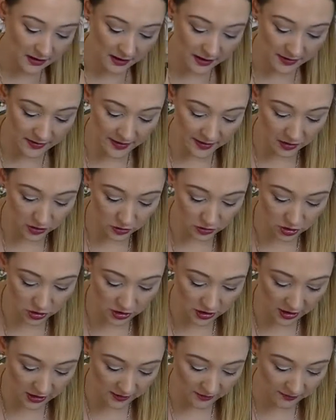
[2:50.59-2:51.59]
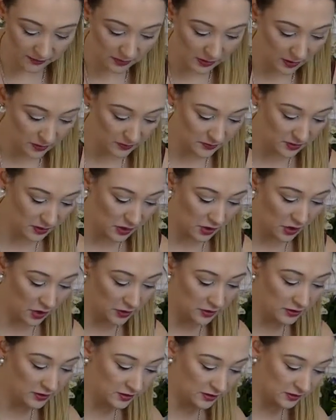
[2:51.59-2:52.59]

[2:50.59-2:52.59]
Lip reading: and they're not just kind of plopped on.